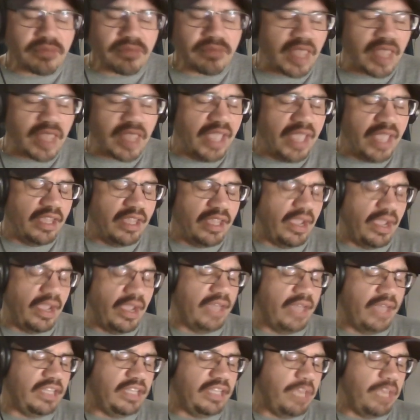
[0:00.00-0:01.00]

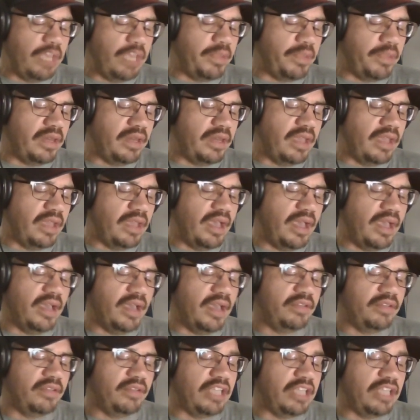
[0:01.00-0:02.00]
and to keep in
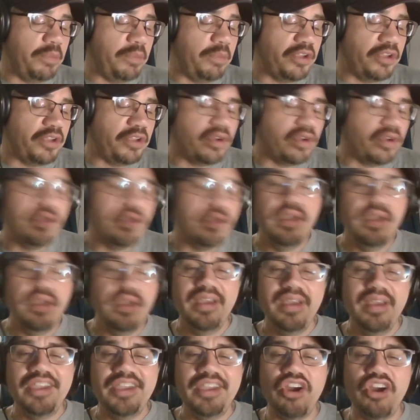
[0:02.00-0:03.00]

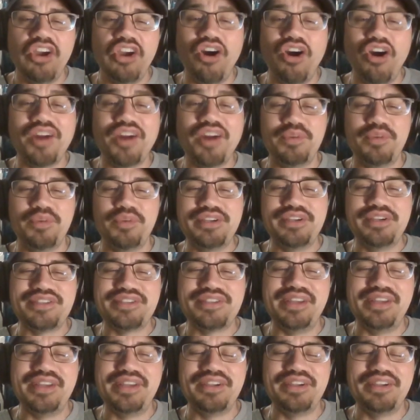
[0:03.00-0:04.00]
your heart when you're
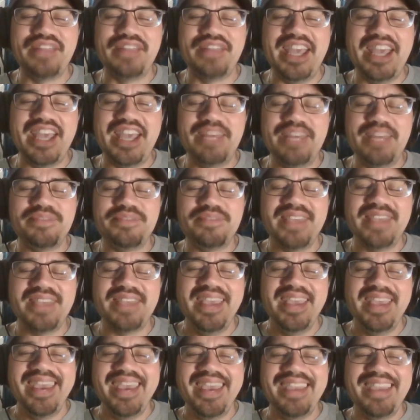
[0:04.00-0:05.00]
setting your lineups
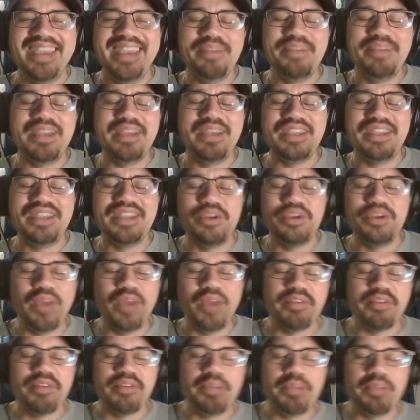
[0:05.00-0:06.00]
and you're making your
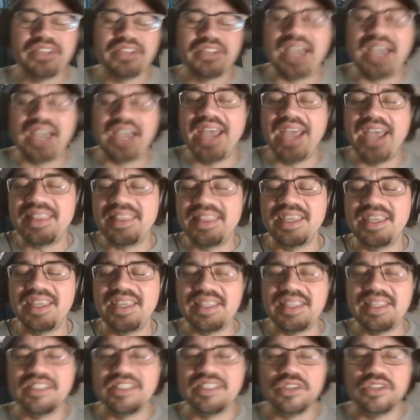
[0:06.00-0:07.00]
waiver picks. I think
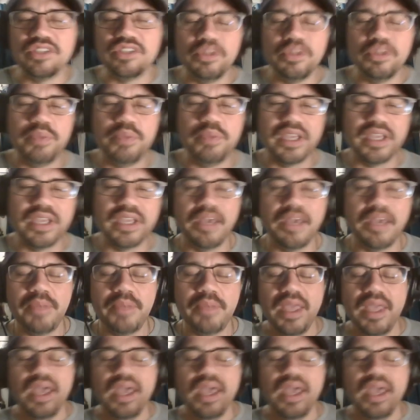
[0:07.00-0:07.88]
it's a good pickup.